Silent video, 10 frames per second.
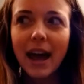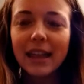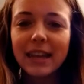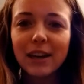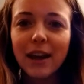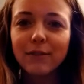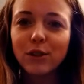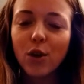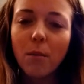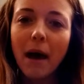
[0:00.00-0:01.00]
And then you
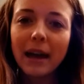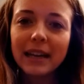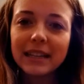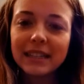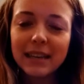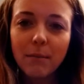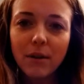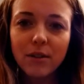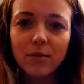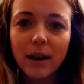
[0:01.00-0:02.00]
have to go back and
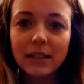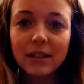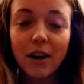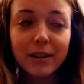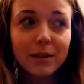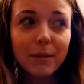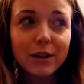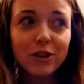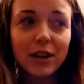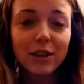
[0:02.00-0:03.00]
snip all the threads, not to
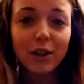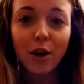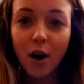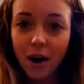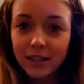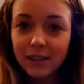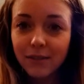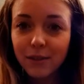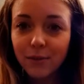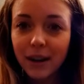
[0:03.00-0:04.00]
mention the cost
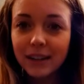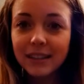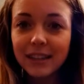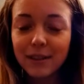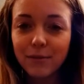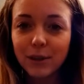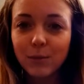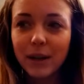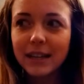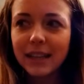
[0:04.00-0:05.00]
of the threads in the
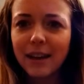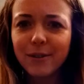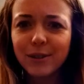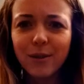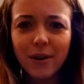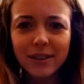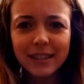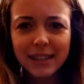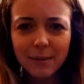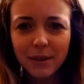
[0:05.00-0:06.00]
first place, and also all
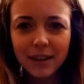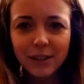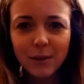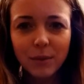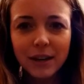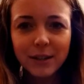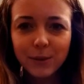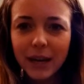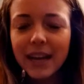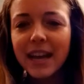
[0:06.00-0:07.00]
the stabilizer you put
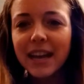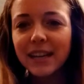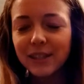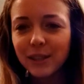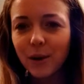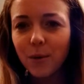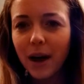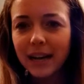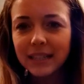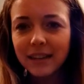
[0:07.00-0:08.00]
into it.
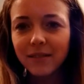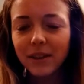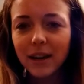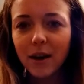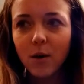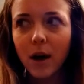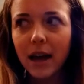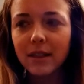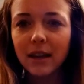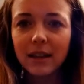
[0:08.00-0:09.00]
So I did a video,
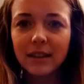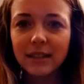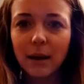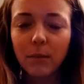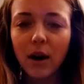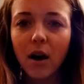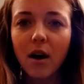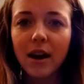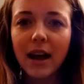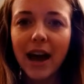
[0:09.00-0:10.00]
I think in the summer,
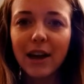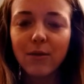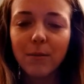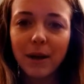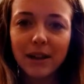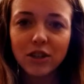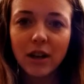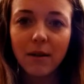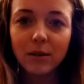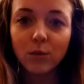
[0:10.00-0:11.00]
on how to
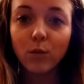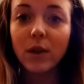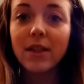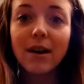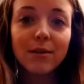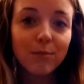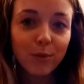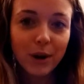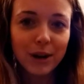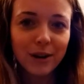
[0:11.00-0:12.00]
embellish towels without
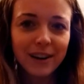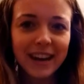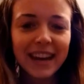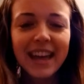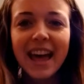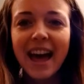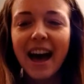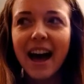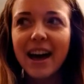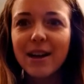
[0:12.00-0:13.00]
embroidery.
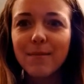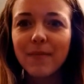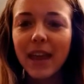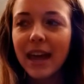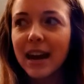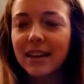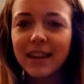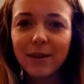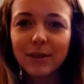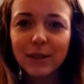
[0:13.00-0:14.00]
And I
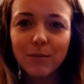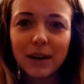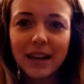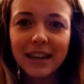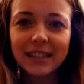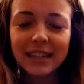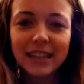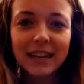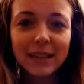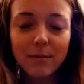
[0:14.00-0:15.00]
think it was a pretty good
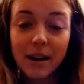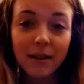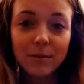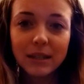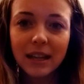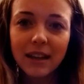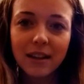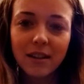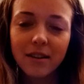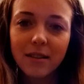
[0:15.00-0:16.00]
success. I mean, I've been
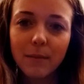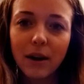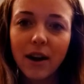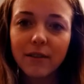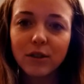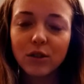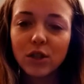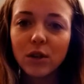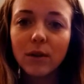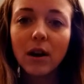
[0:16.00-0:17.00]
selling a lot of them at craft shows
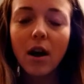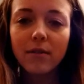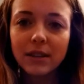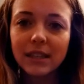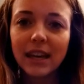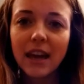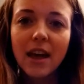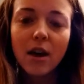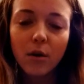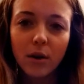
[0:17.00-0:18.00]
too, and obviously
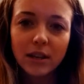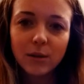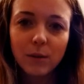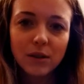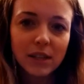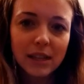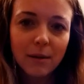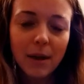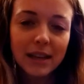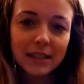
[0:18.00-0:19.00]
going to be using
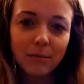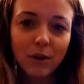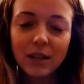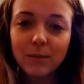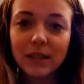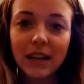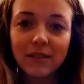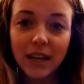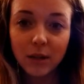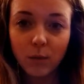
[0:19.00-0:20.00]
them as some Christmas
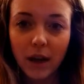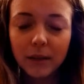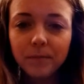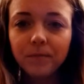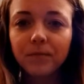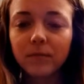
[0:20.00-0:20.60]
gifts as well.